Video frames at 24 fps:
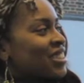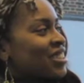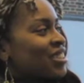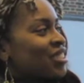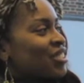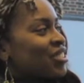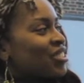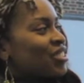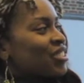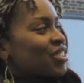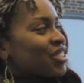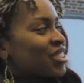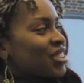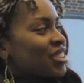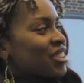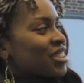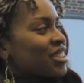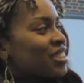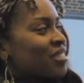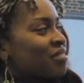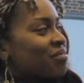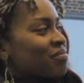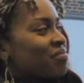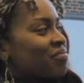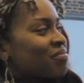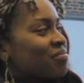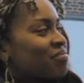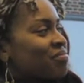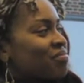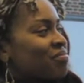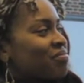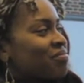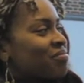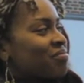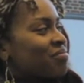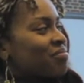
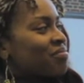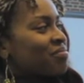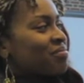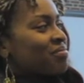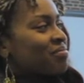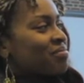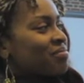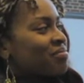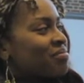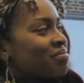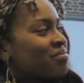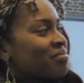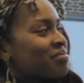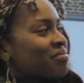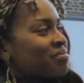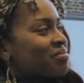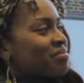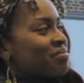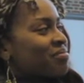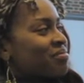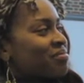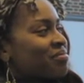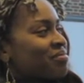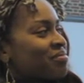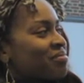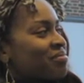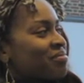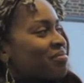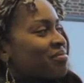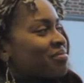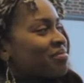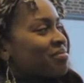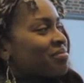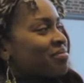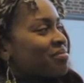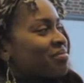
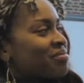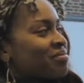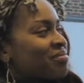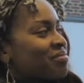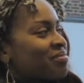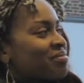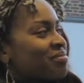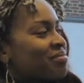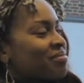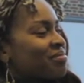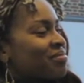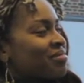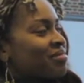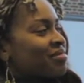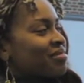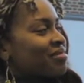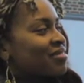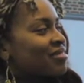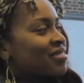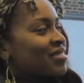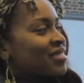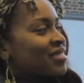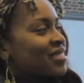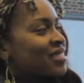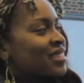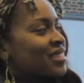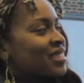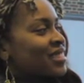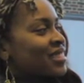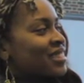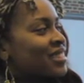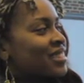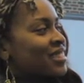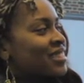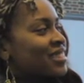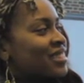
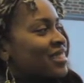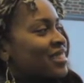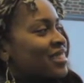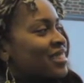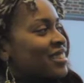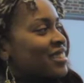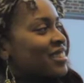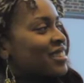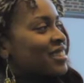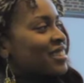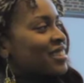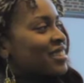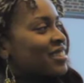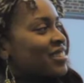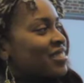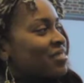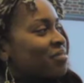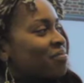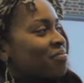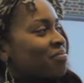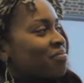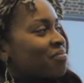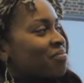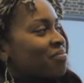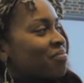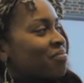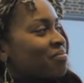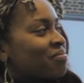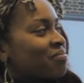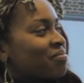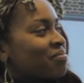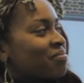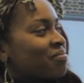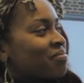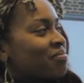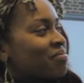
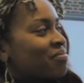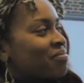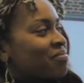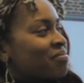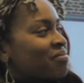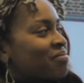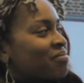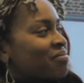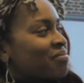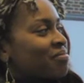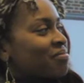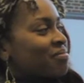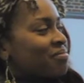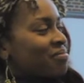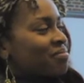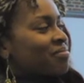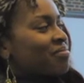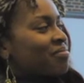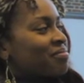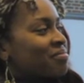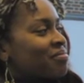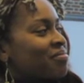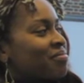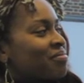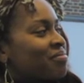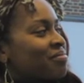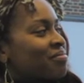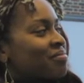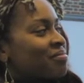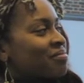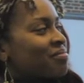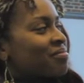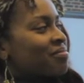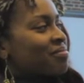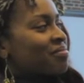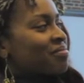
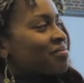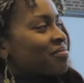No words are spoken by the person on screen.